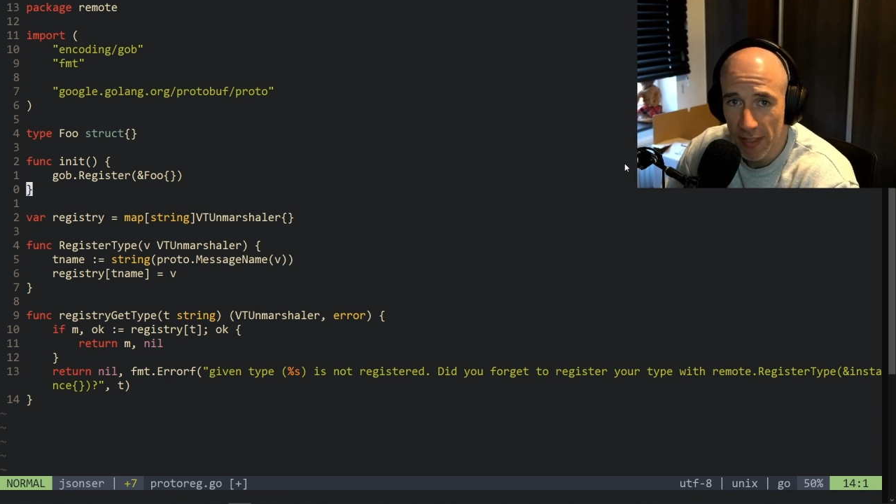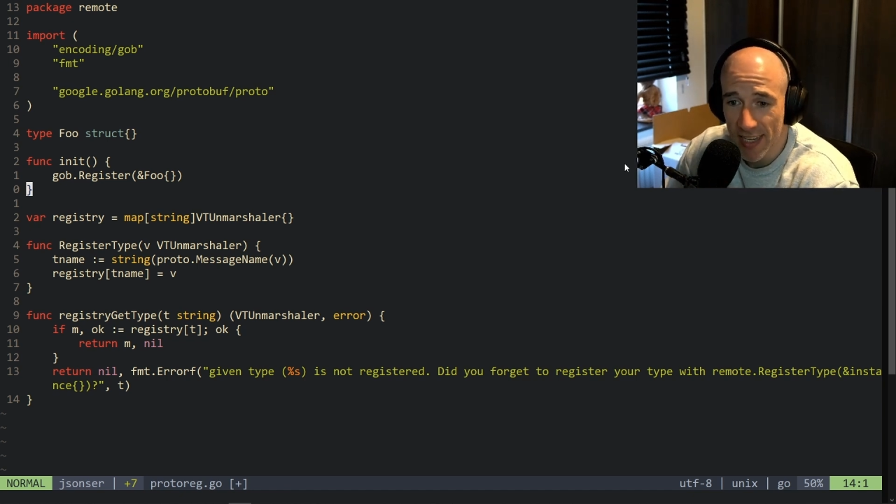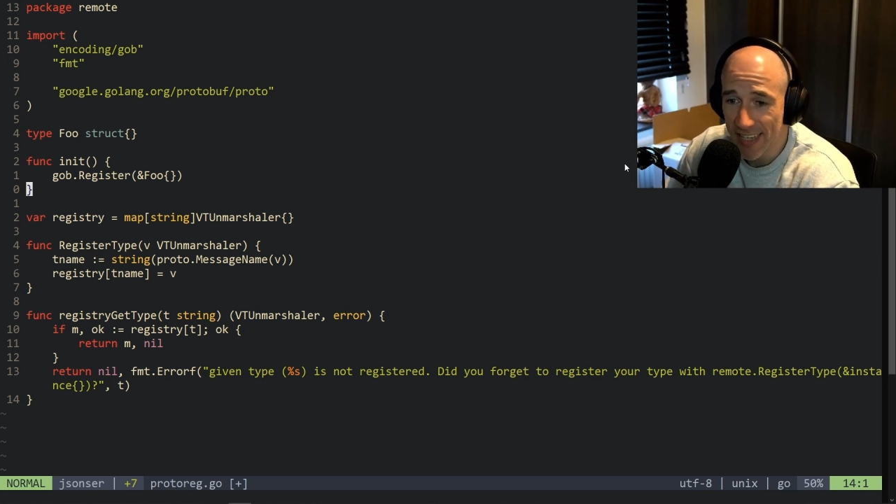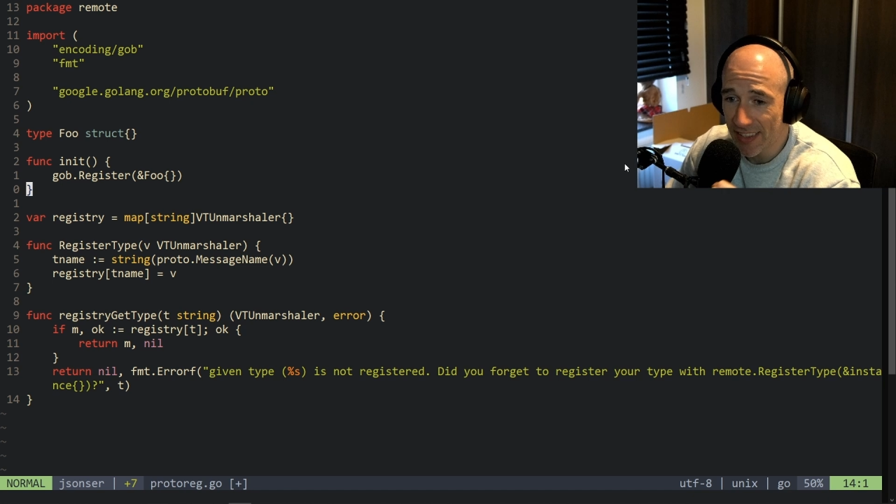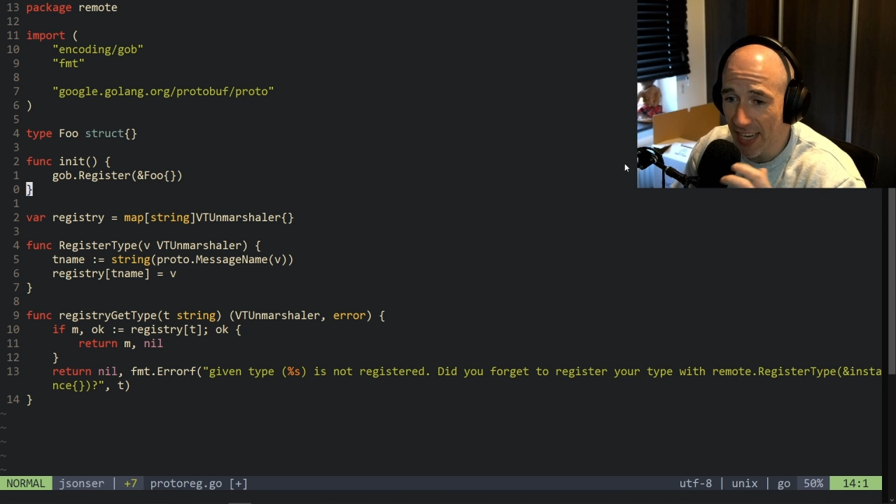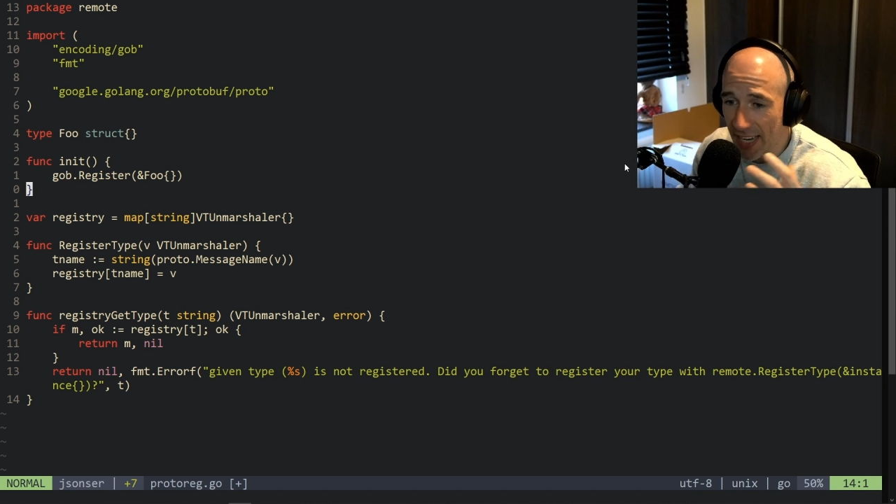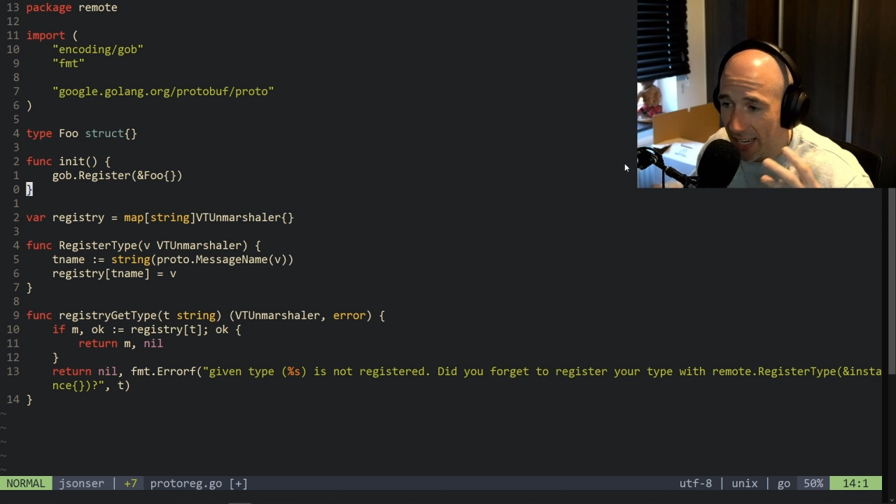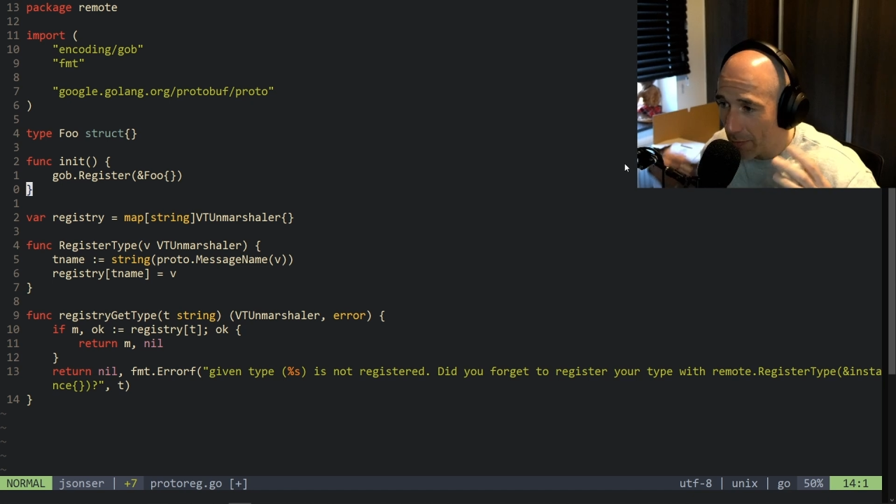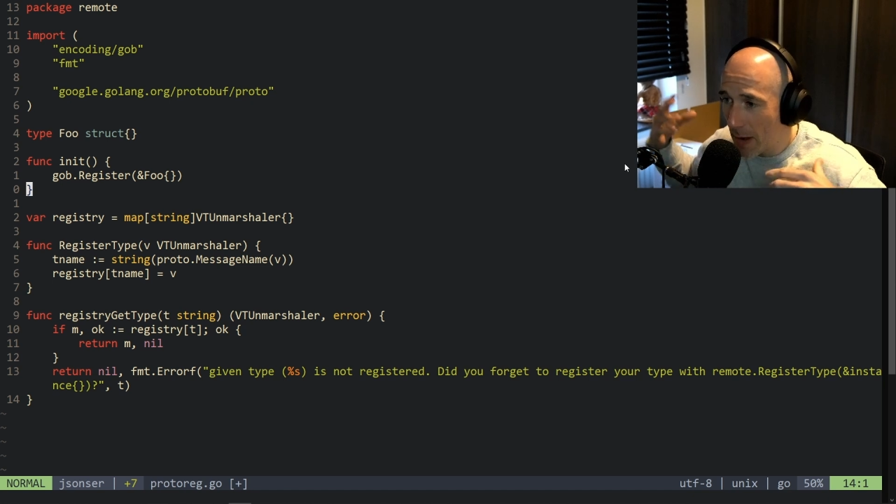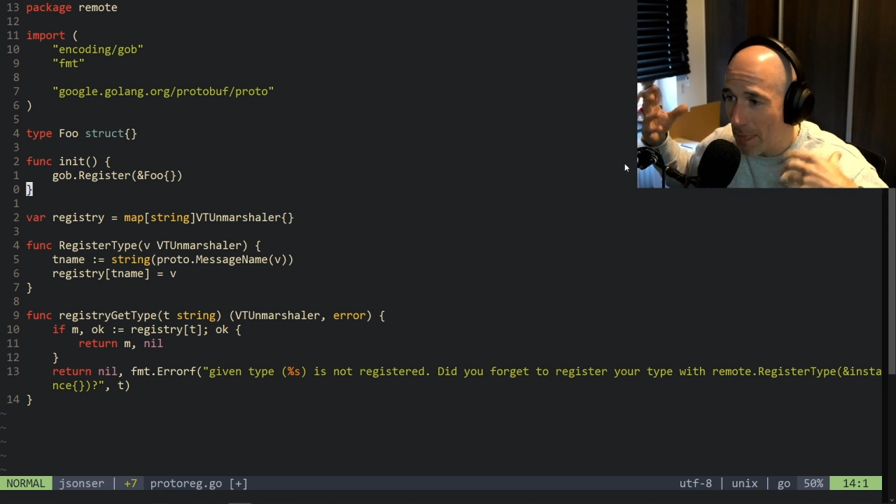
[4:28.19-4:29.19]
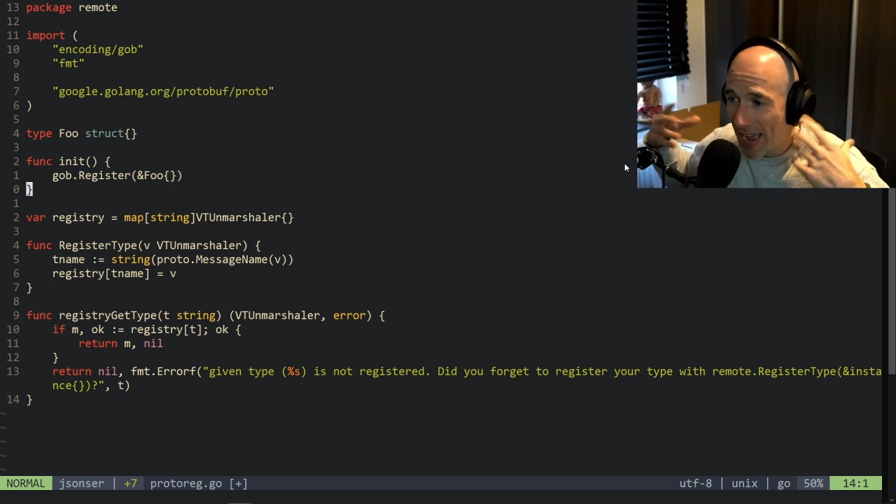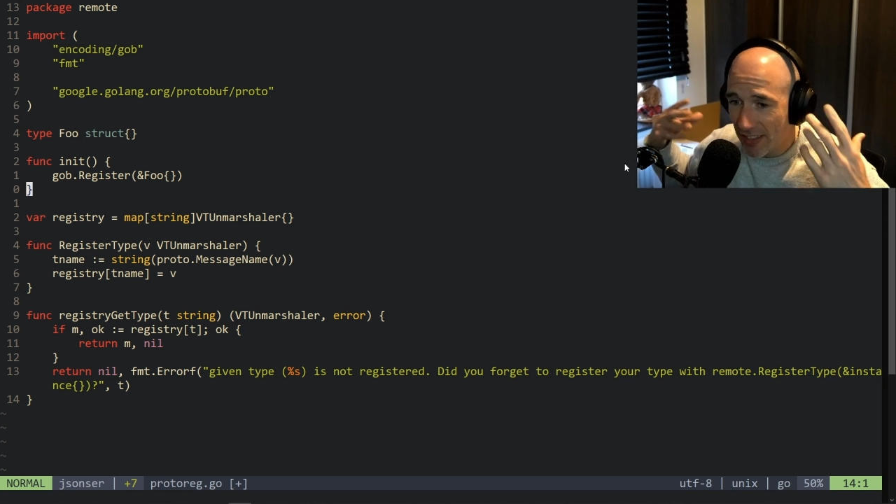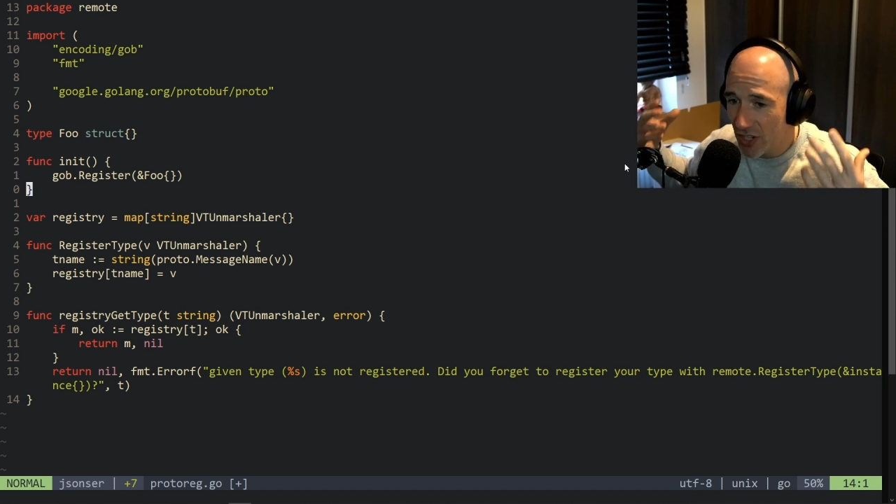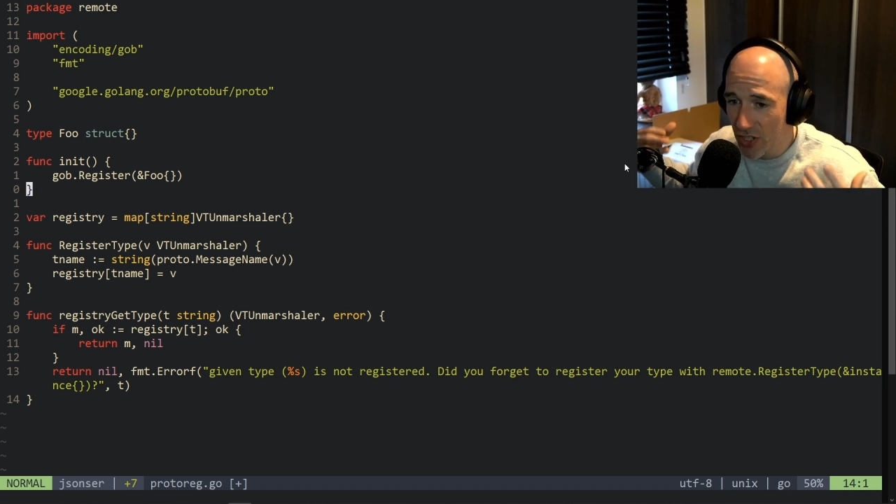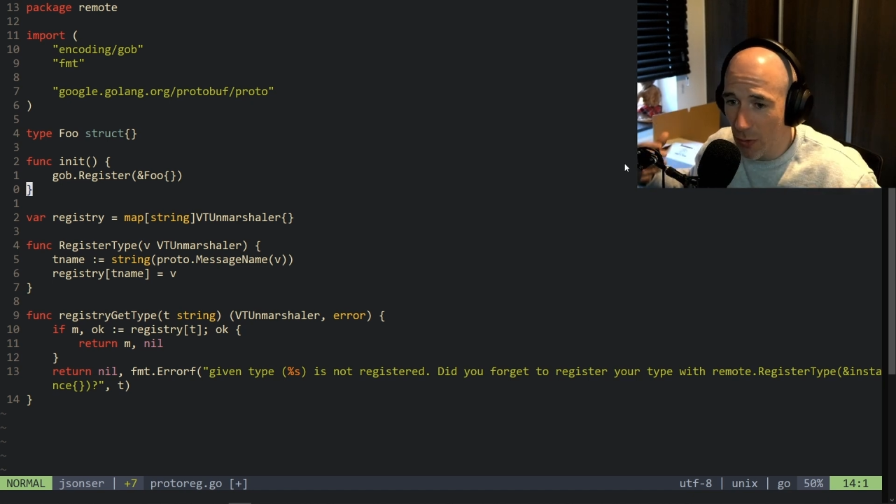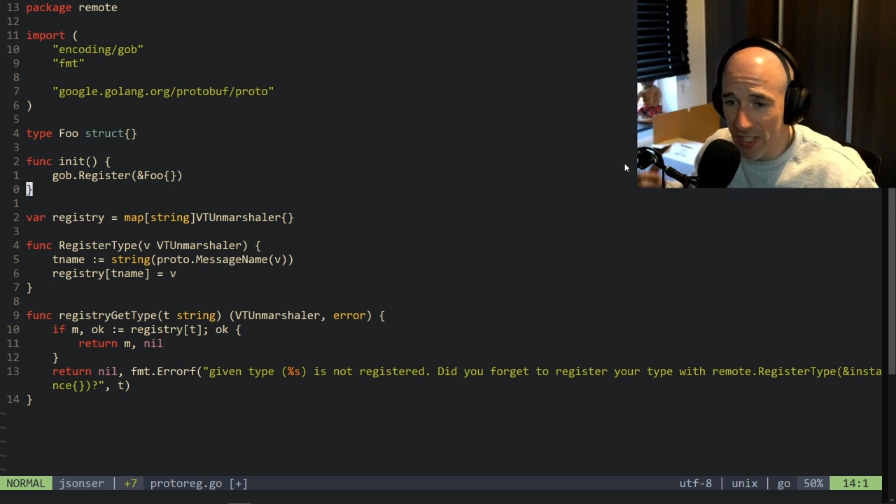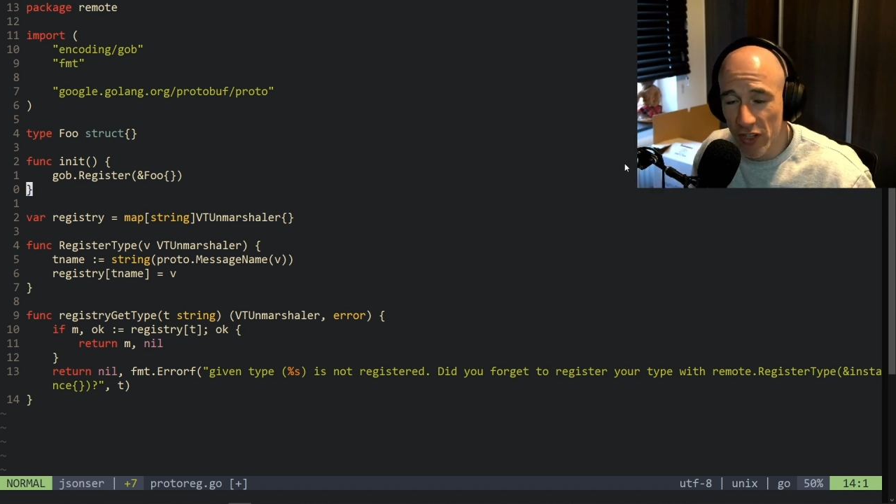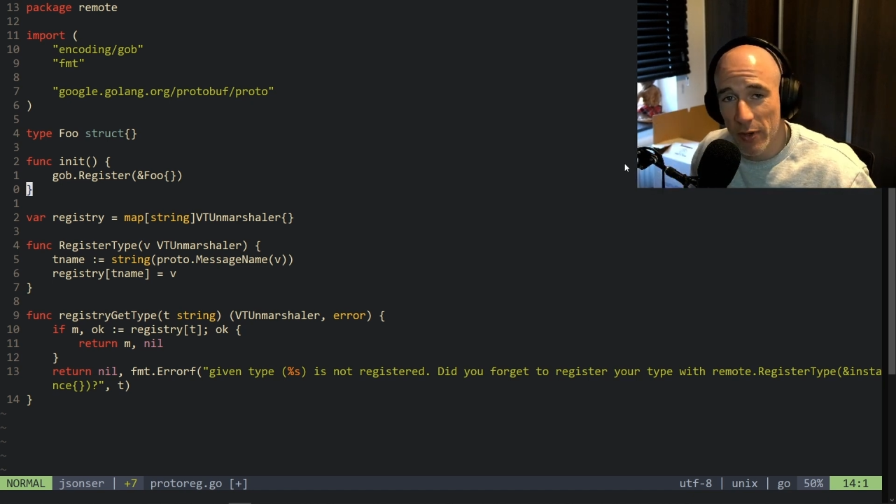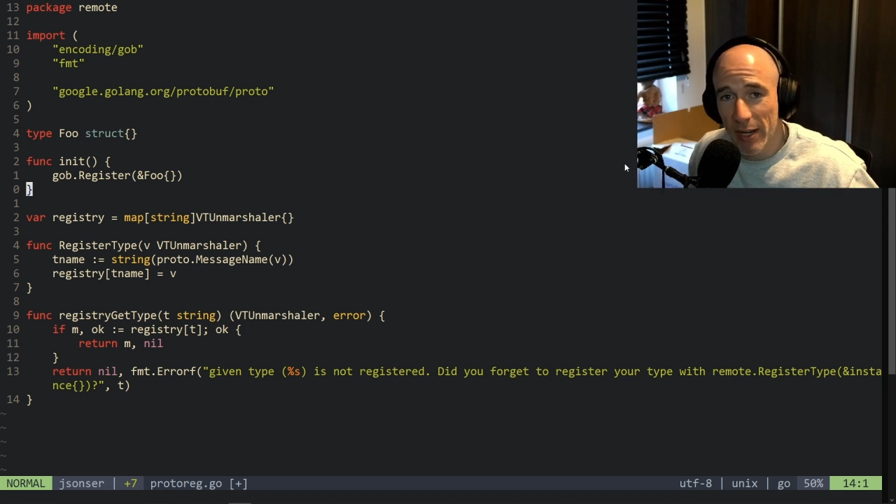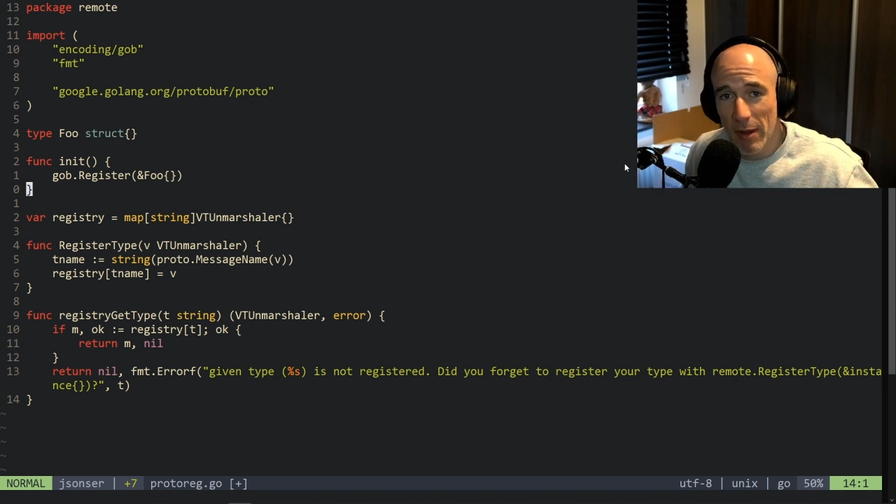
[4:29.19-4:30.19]
Is that training my patterns? No, it's
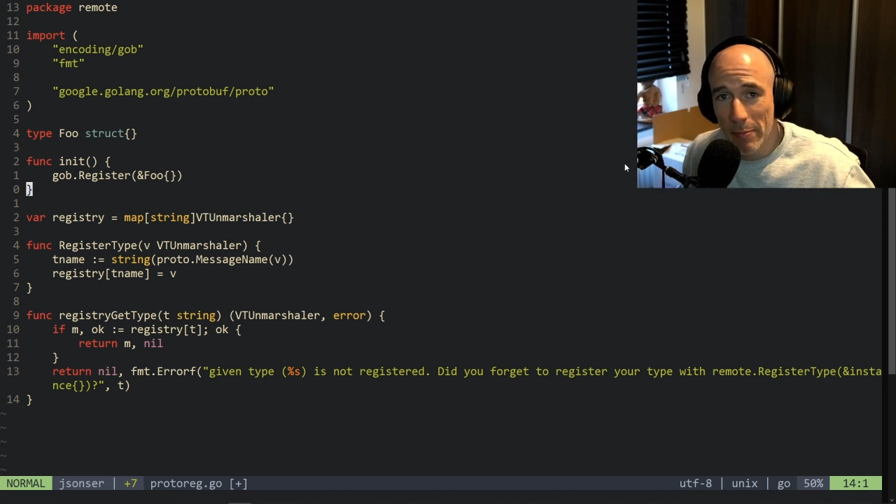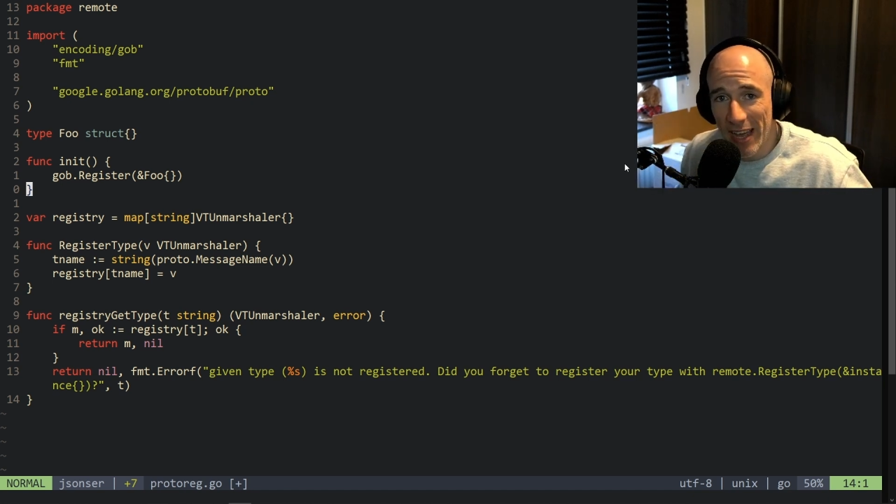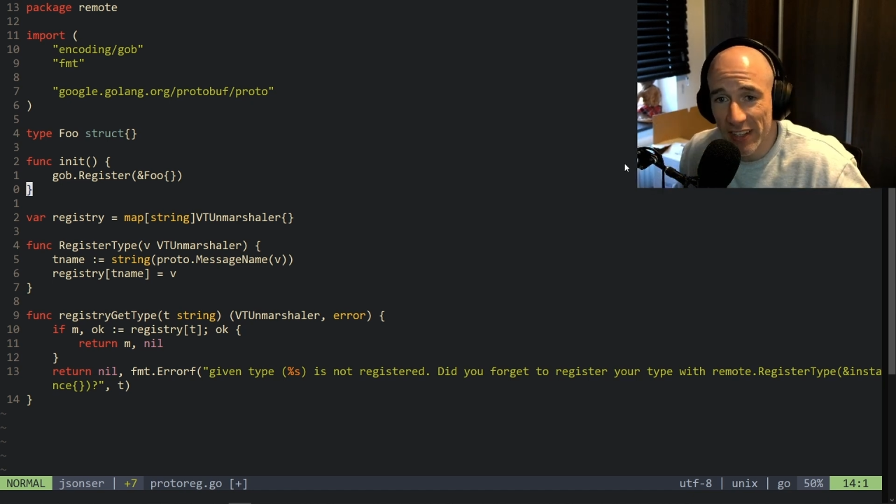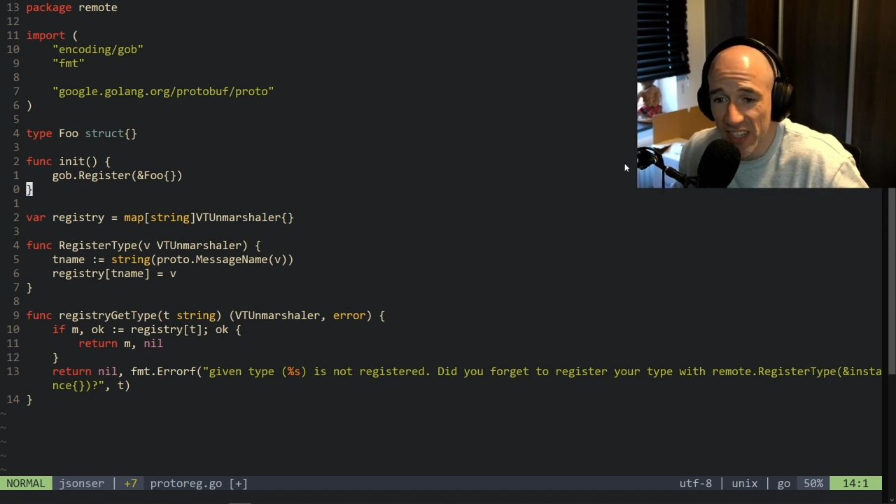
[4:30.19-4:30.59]
not training my patterns.